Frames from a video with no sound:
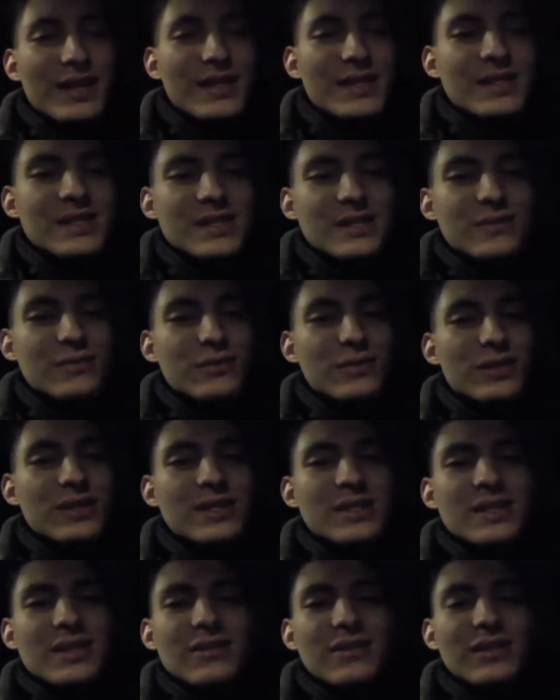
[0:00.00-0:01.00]

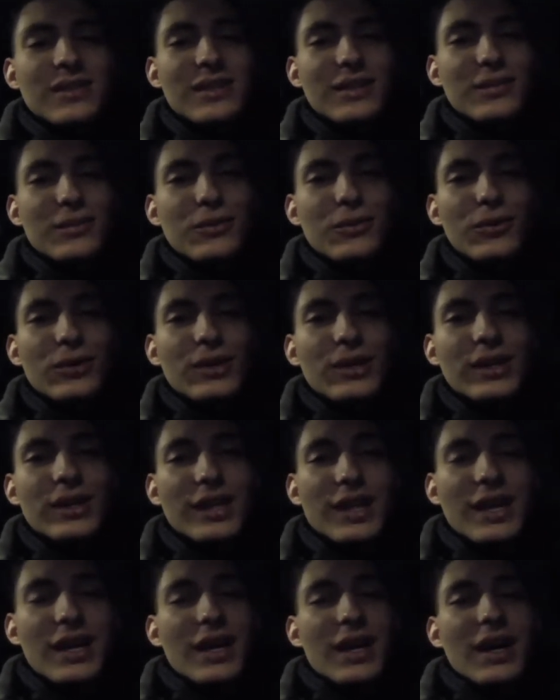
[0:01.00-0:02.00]
6:47 in the morning.
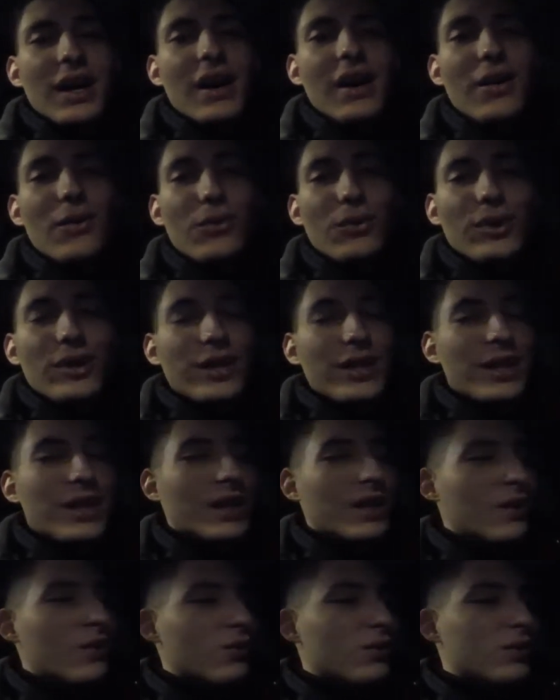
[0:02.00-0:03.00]
We're gonna
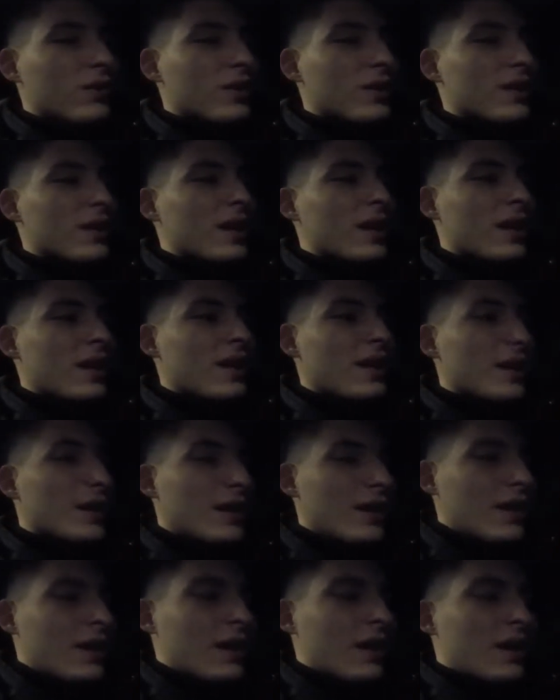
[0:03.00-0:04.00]
get on with the day.
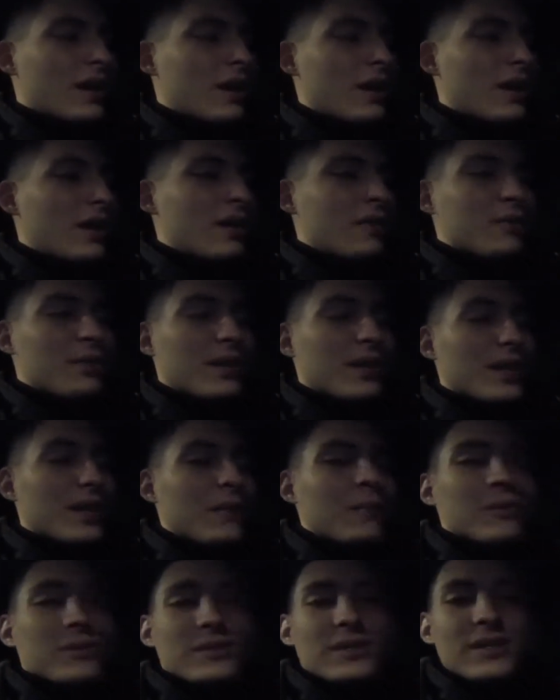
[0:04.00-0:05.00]
My
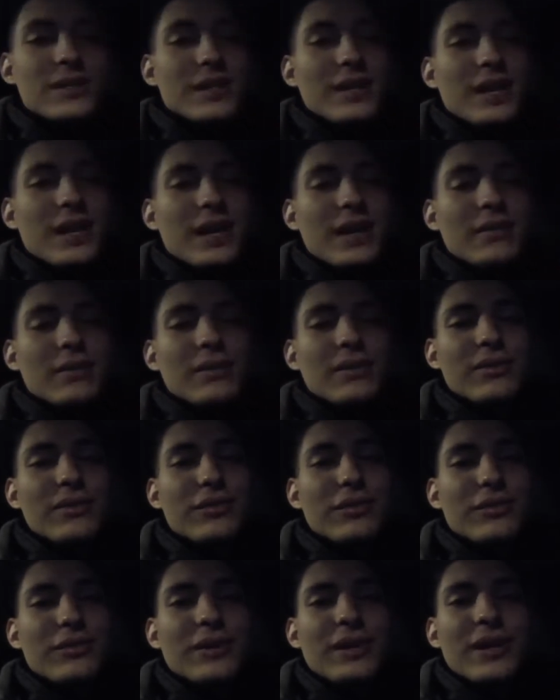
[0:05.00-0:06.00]
neighbors are gonna hate me
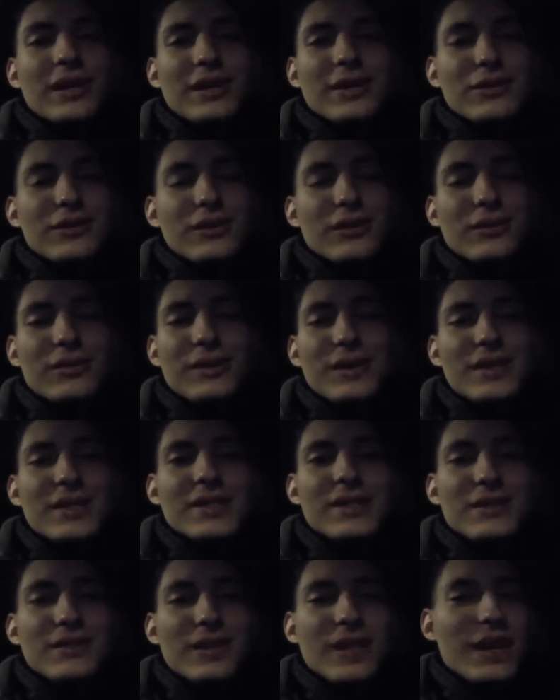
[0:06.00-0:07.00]
for my truck being
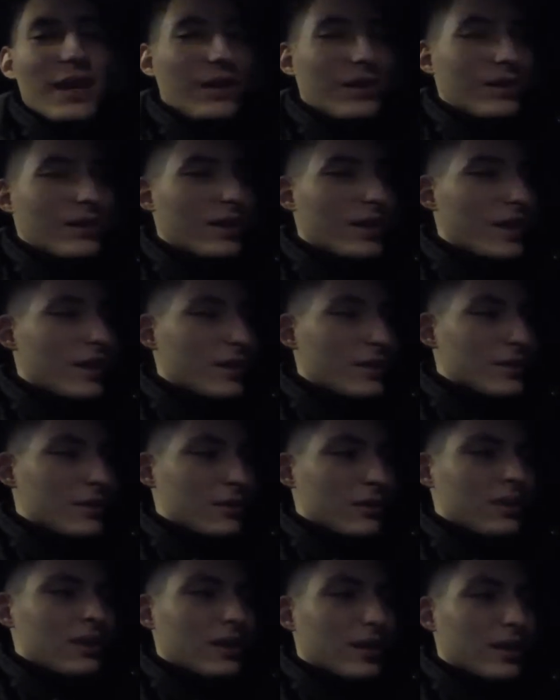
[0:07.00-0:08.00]
so loud,
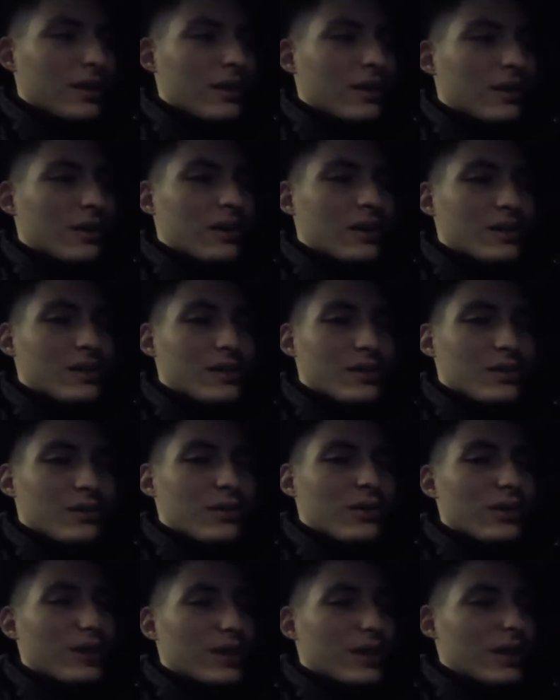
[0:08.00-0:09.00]
turning it on so
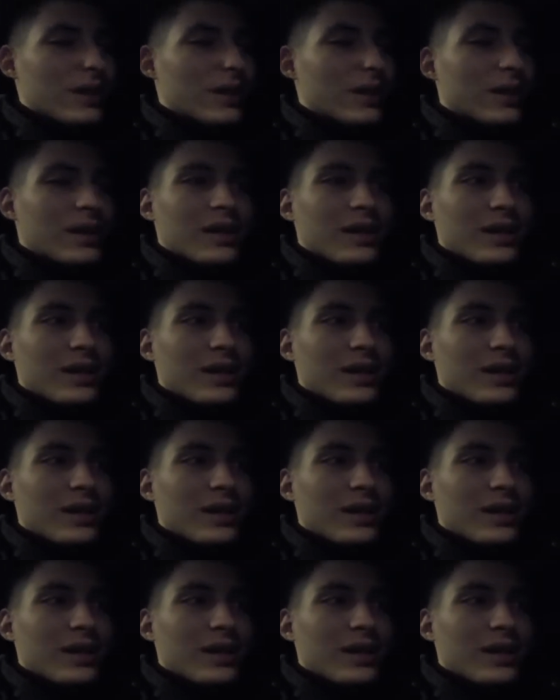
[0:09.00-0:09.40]
early.